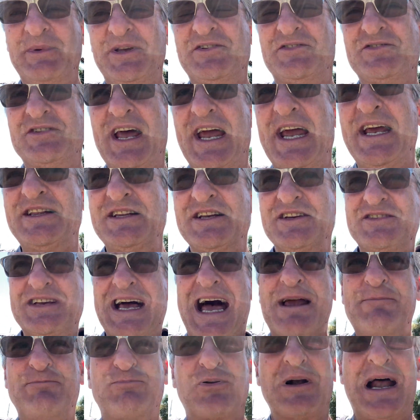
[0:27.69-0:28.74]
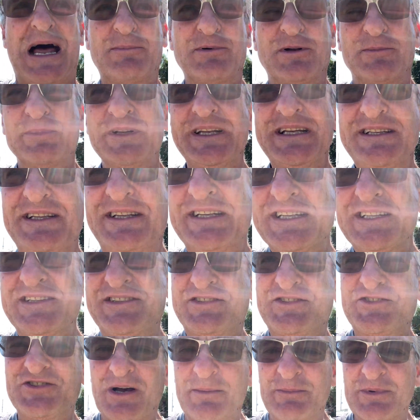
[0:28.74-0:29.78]
of me saying this. I probably did
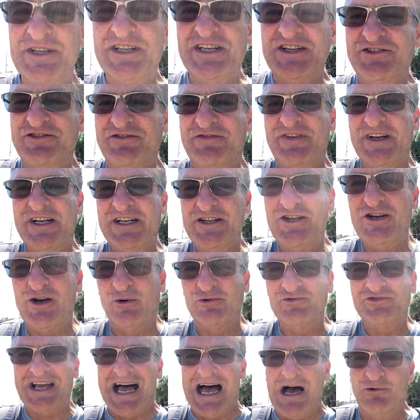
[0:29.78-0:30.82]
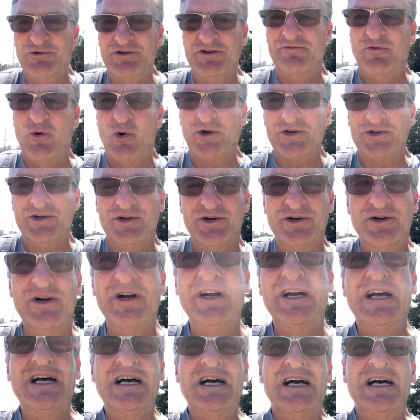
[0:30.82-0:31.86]
some of these videos out of order.
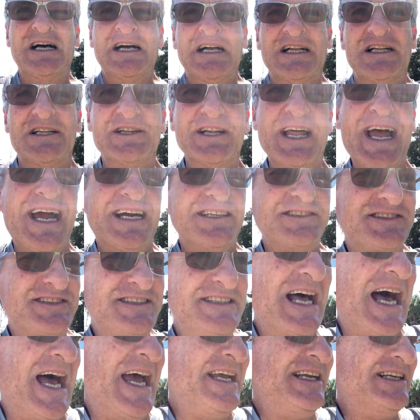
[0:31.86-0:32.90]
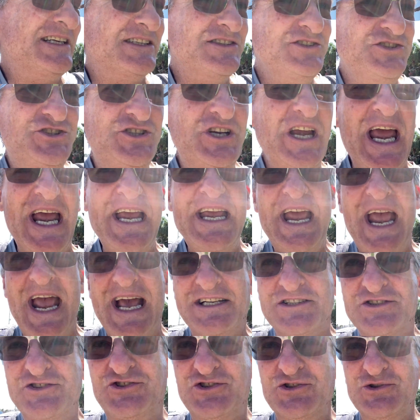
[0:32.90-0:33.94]
Last night, Jay
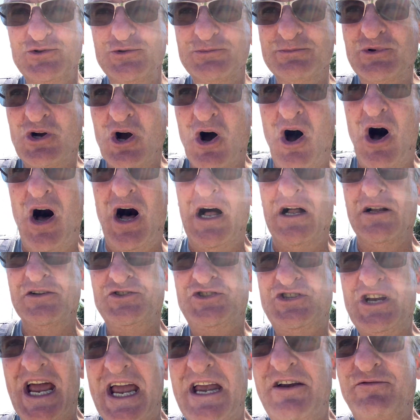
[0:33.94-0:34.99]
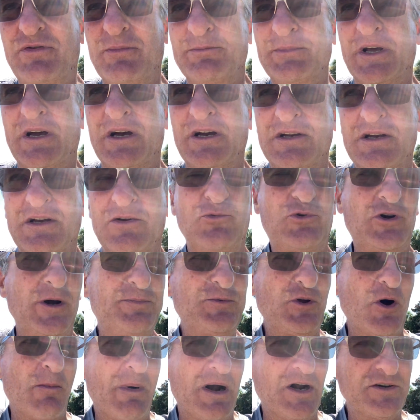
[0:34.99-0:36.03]
had a Zoom call, Jay from the
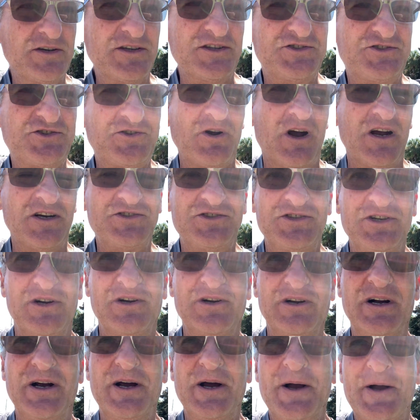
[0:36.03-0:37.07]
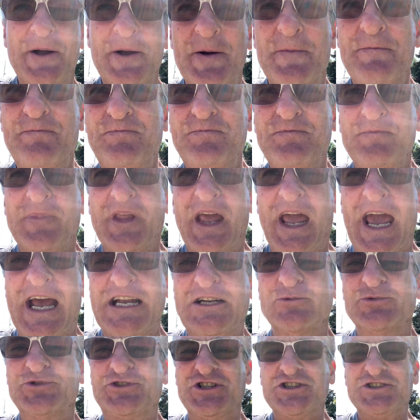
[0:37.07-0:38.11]
crypto market structure,
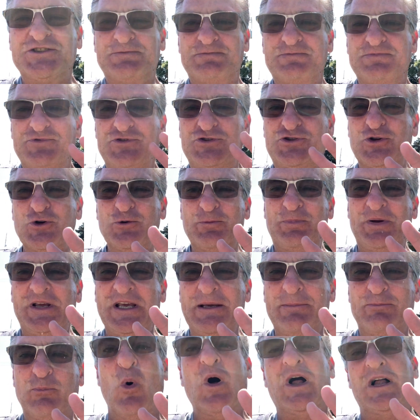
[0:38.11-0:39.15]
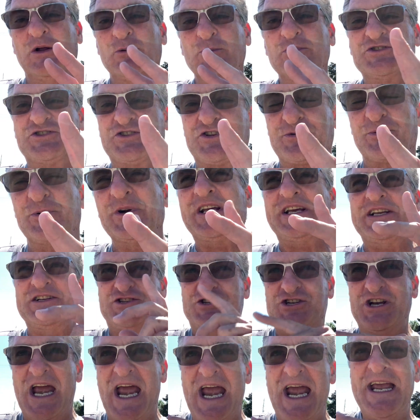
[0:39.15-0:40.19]
and it was just two people, well, it was three,
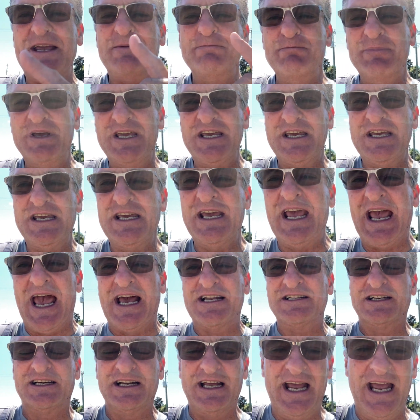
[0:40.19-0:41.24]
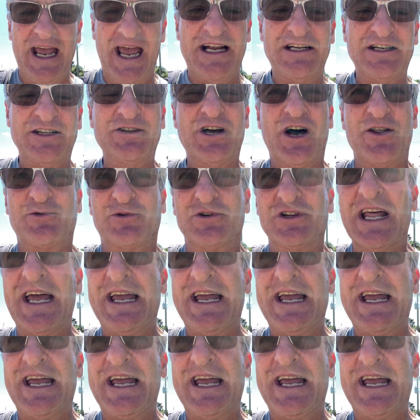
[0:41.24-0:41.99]
Jay, me, and, a, and another